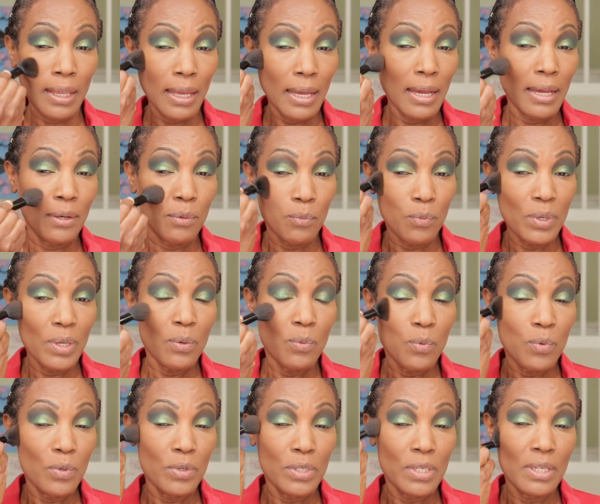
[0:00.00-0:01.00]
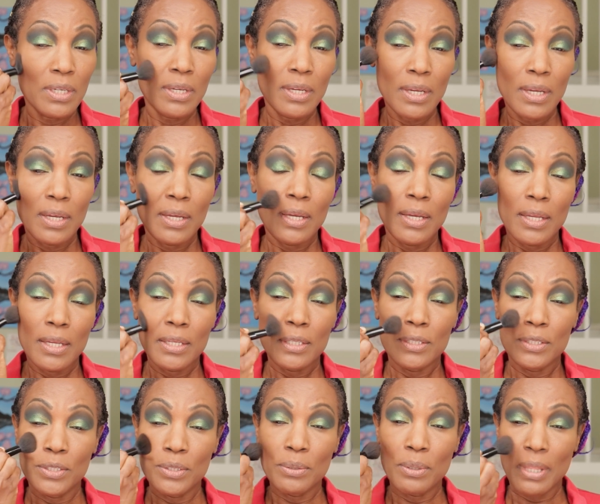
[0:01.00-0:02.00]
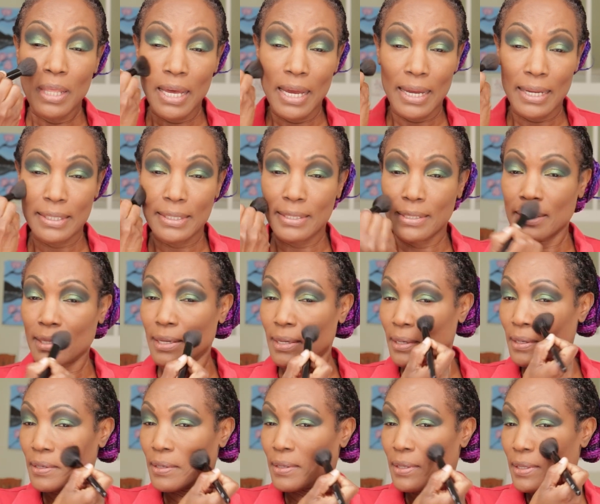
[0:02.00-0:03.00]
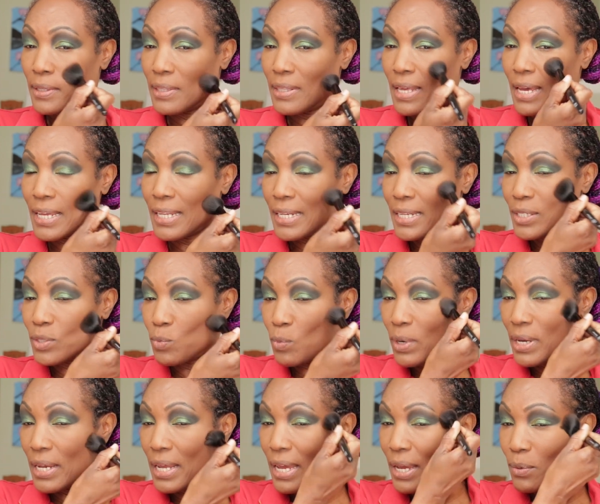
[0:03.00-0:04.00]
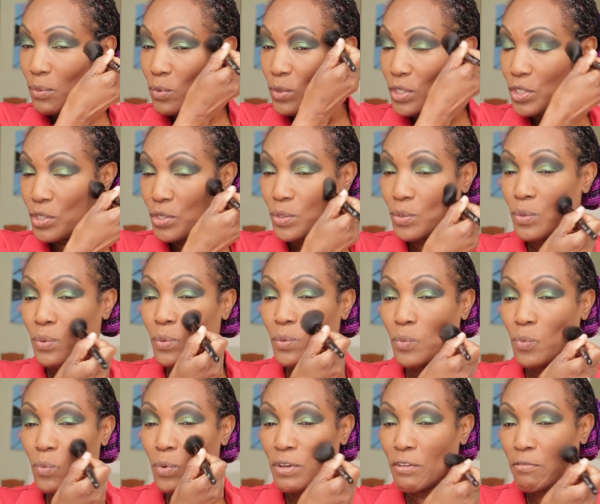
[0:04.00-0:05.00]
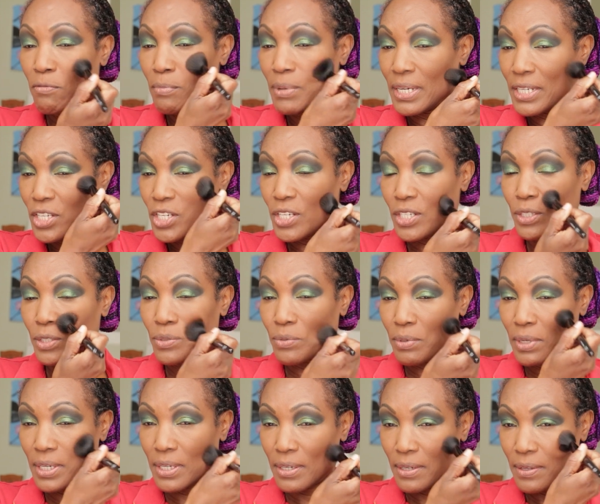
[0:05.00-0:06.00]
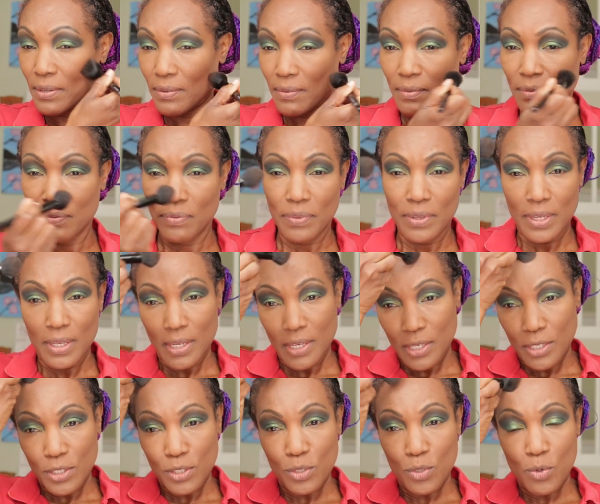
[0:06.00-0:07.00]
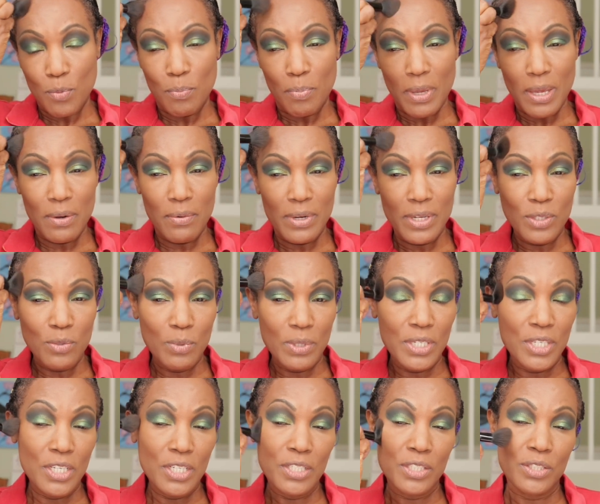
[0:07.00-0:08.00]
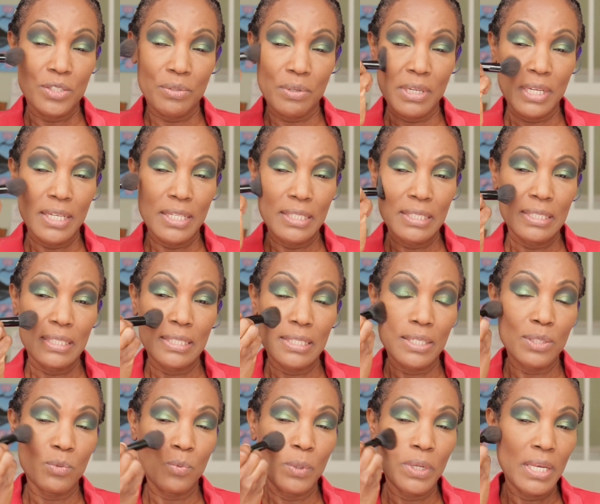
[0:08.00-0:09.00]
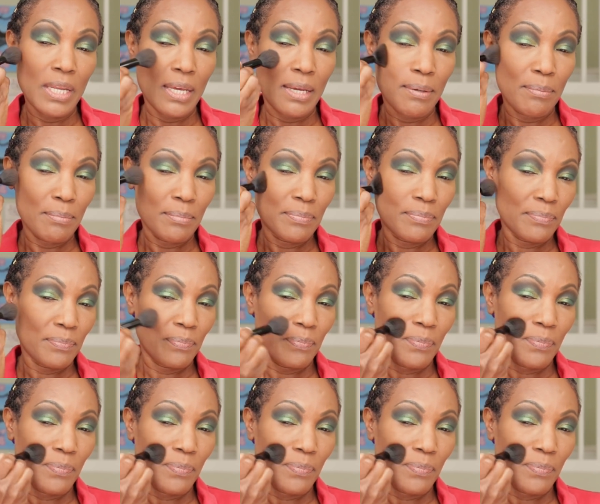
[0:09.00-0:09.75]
And we would do that. That is what I would do with my children. So parents with children, sit with them.